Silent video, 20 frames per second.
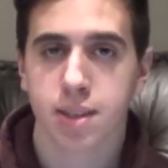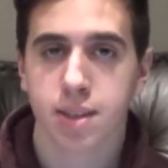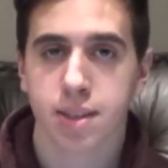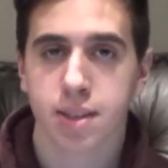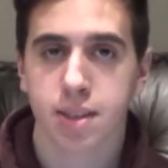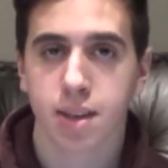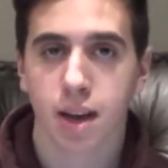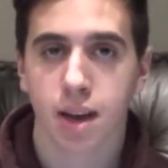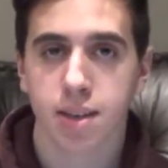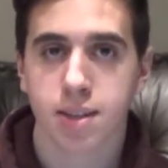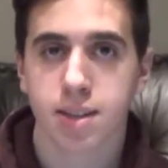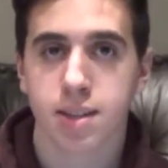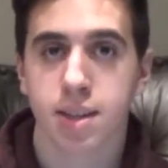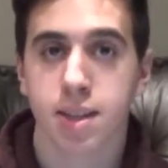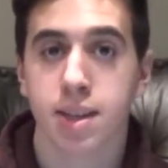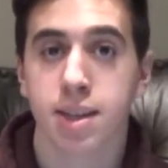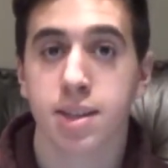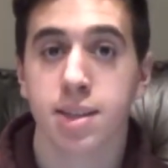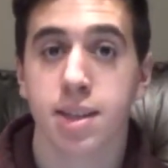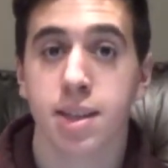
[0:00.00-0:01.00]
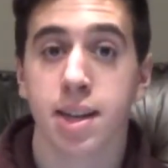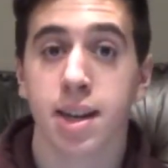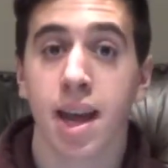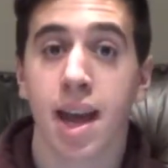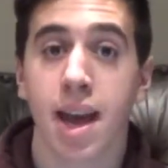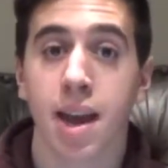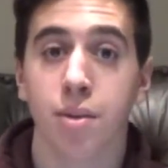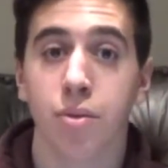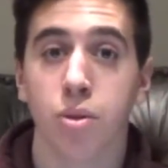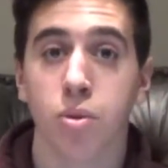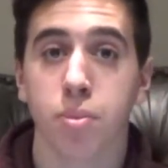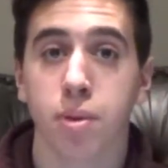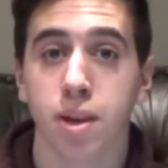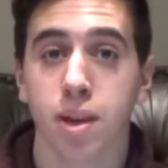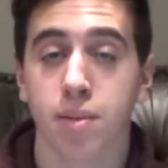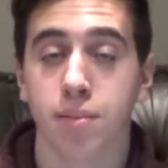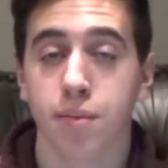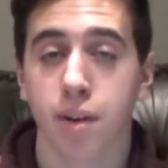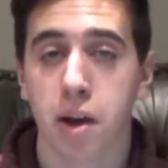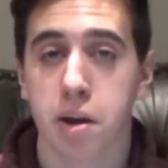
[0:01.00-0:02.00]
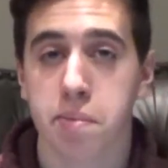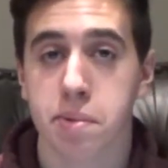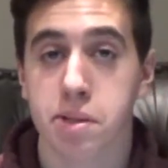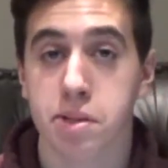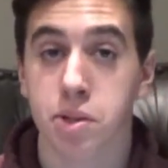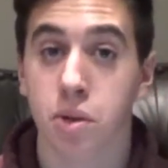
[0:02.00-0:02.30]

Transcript: discussed, it is in an anaerobic environment.